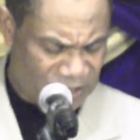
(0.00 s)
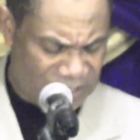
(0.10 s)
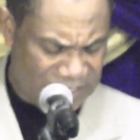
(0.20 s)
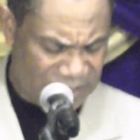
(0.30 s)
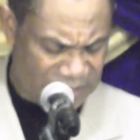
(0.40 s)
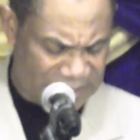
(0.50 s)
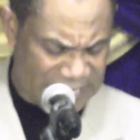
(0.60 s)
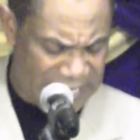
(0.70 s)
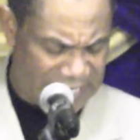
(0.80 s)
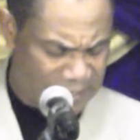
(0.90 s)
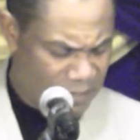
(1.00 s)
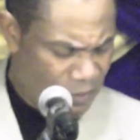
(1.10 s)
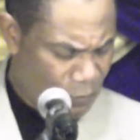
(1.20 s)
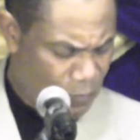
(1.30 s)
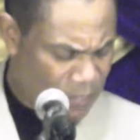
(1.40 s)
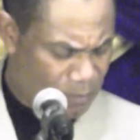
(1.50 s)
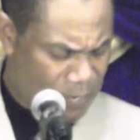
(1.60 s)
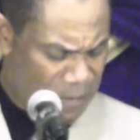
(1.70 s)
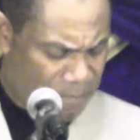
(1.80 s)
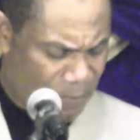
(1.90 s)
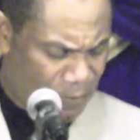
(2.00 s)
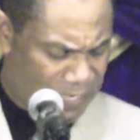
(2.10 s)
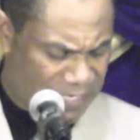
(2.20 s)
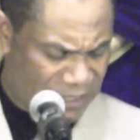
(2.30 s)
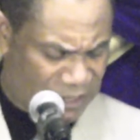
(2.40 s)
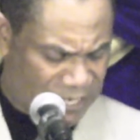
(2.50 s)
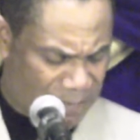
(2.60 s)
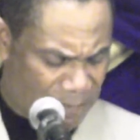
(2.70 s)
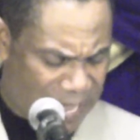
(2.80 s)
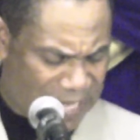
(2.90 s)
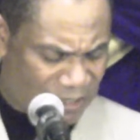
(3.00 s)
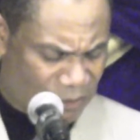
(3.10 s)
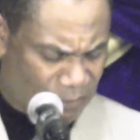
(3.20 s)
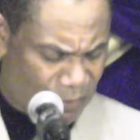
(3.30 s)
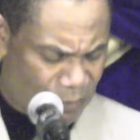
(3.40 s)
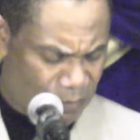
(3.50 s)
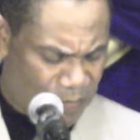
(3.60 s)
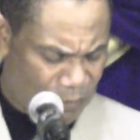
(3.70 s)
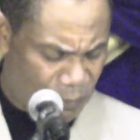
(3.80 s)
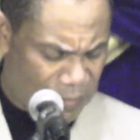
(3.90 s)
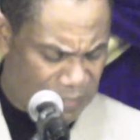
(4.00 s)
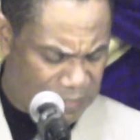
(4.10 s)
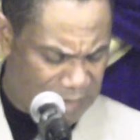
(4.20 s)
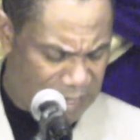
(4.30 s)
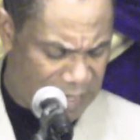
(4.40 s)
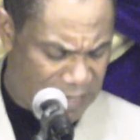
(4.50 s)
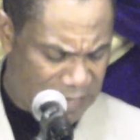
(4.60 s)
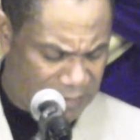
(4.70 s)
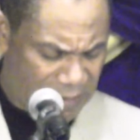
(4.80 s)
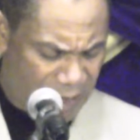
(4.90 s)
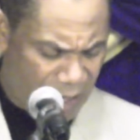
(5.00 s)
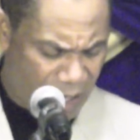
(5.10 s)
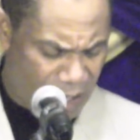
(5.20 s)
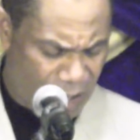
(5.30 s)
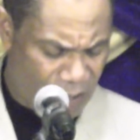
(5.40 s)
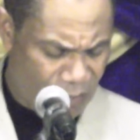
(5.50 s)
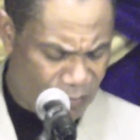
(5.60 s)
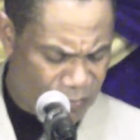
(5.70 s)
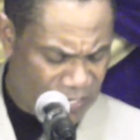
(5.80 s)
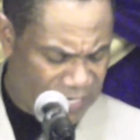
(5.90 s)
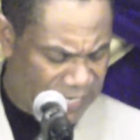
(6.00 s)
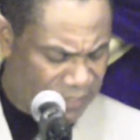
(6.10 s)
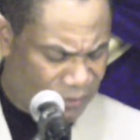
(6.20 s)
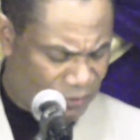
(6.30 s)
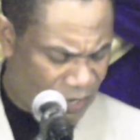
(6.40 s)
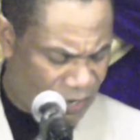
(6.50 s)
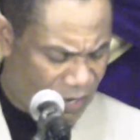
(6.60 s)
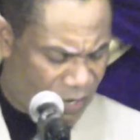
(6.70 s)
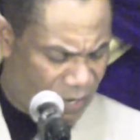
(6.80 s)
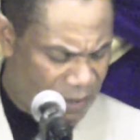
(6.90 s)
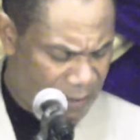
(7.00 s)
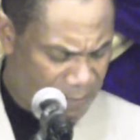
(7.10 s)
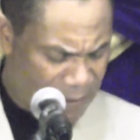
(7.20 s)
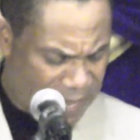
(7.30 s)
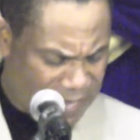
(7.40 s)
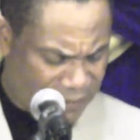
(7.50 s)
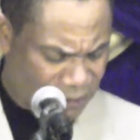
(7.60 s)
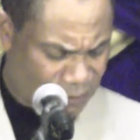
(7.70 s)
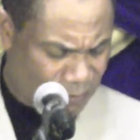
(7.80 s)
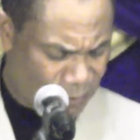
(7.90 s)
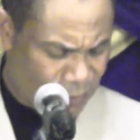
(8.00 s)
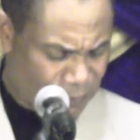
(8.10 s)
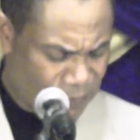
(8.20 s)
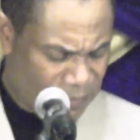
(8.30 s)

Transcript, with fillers: Jesus said, with people it is impossible, but with God all things are possible.